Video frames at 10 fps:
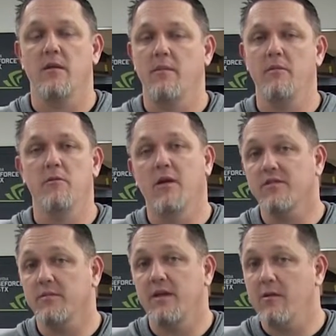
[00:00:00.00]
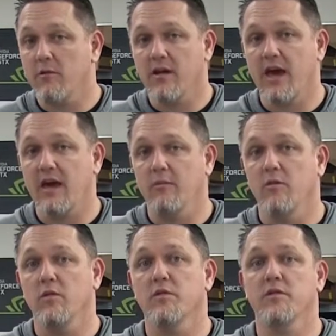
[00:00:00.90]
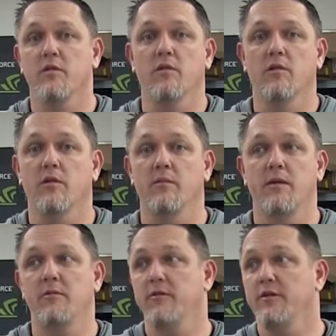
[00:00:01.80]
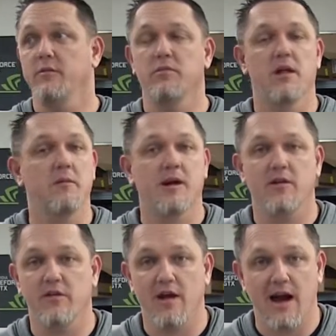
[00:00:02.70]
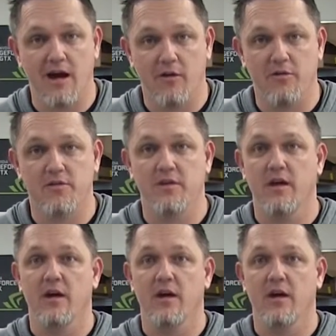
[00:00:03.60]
Maybe run some network cables, or maybe you're doing plumbing on your house,